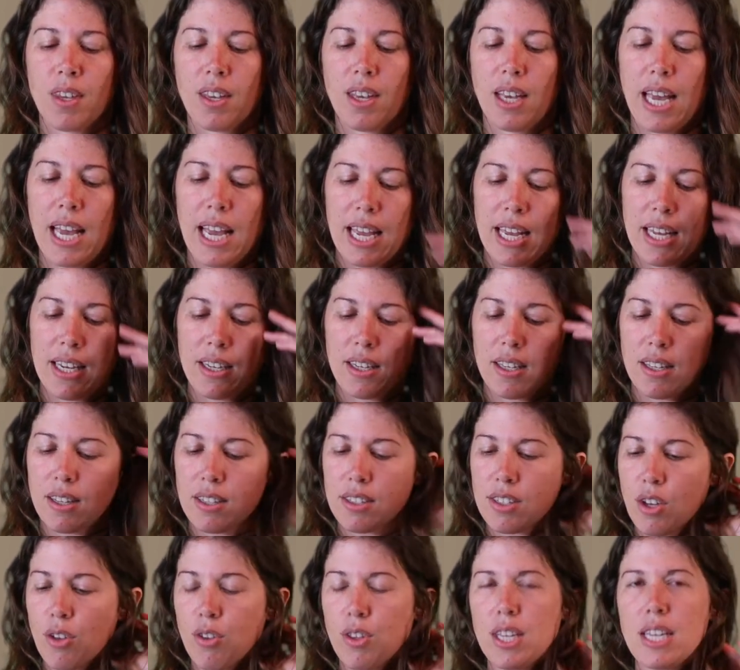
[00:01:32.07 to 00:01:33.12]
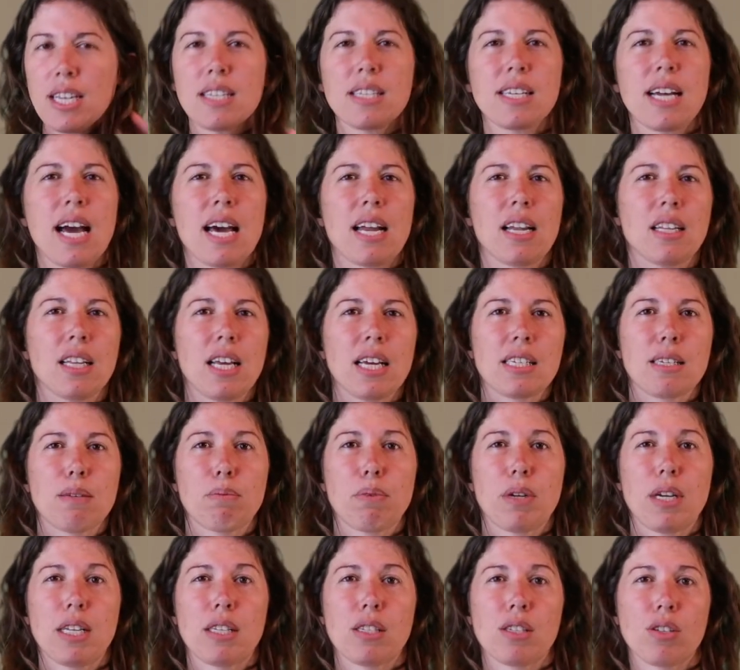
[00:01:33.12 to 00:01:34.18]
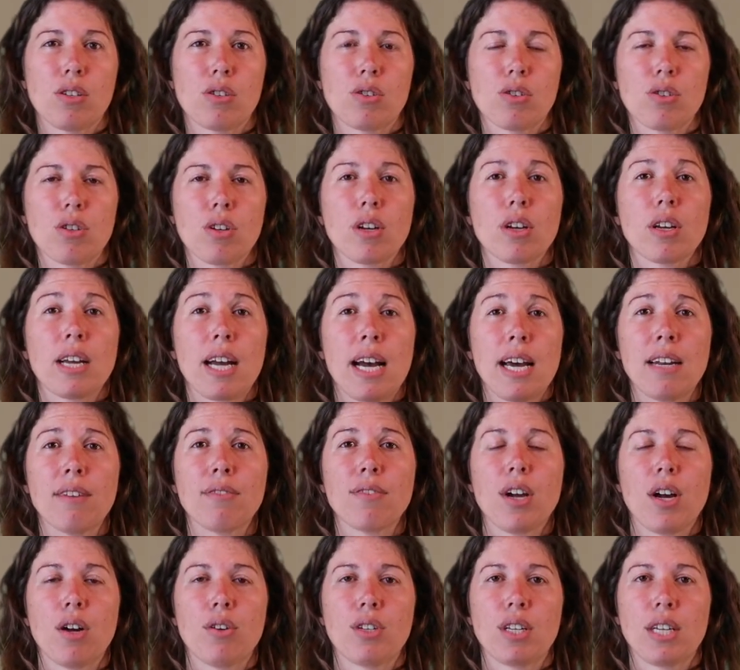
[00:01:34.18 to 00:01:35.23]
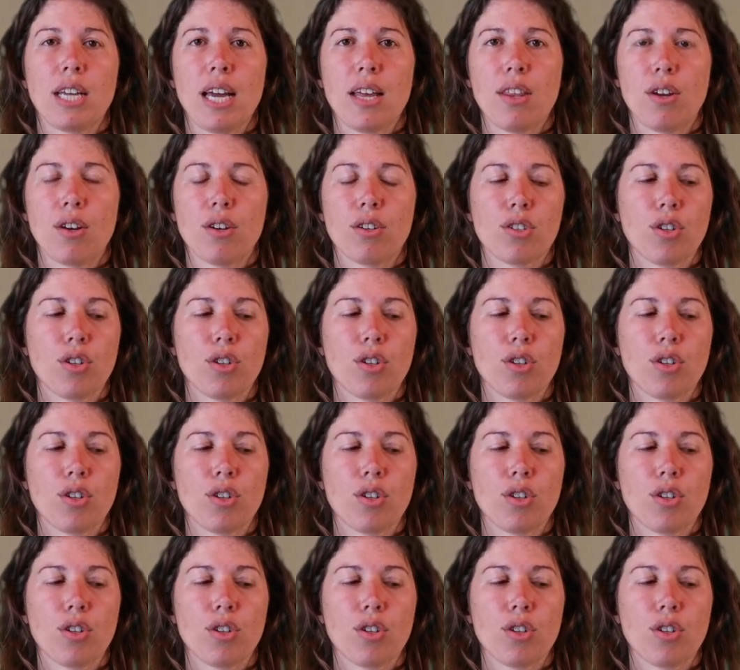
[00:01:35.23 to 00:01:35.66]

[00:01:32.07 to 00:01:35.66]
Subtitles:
And so these kind of lesson plans kind of go together.